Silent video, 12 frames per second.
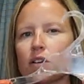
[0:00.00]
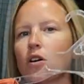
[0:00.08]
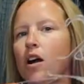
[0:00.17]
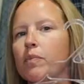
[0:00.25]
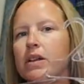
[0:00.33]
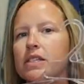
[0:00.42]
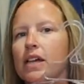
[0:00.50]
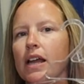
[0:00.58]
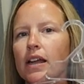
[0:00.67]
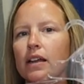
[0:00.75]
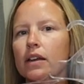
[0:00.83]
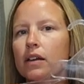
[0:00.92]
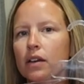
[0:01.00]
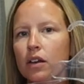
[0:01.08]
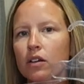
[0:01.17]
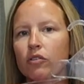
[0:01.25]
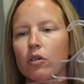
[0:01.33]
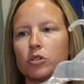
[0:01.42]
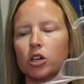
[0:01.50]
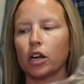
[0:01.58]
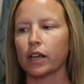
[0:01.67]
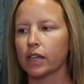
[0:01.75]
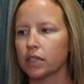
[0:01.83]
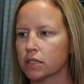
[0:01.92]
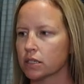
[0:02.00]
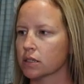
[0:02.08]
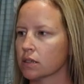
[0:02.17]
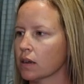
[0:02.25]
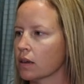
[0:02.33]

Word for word: like croppy tank from Target.